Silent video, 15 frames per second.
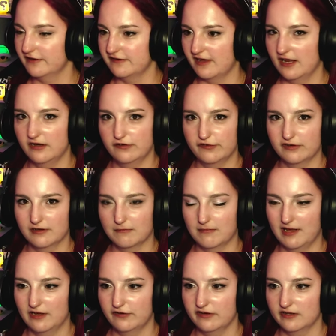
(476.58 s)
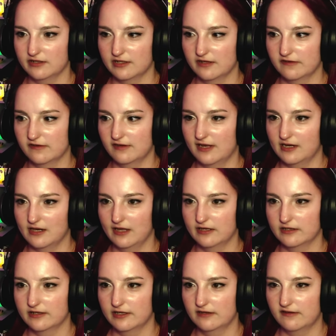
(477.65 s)
this ancient magic? Isn't that
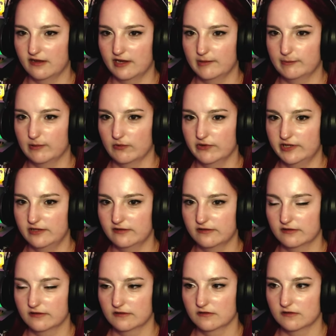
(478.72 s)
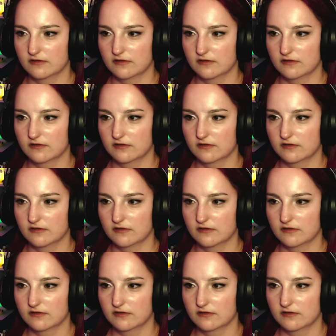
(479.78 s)
like the entire point?